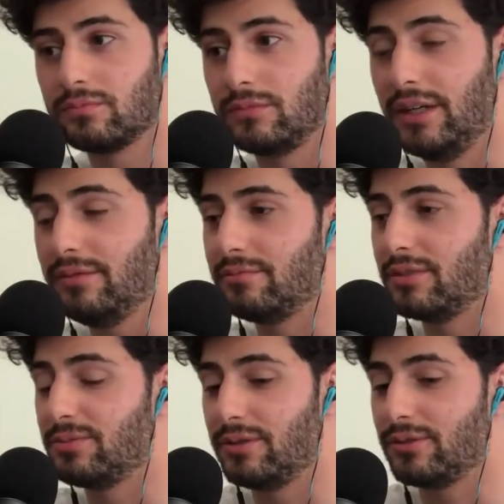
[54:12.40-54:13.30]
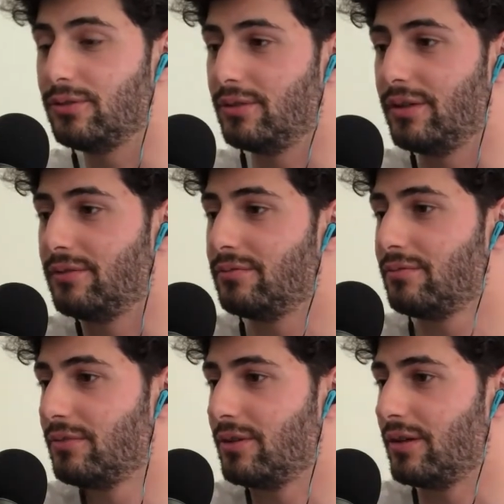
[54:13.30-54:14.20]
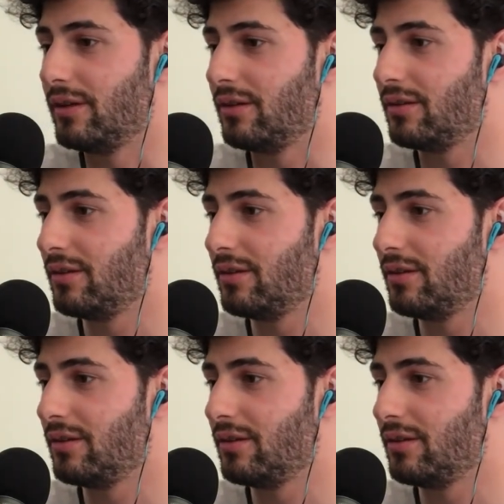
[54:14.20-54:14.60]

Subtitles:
Yeah, that's pretty cool. Yeah, you're right.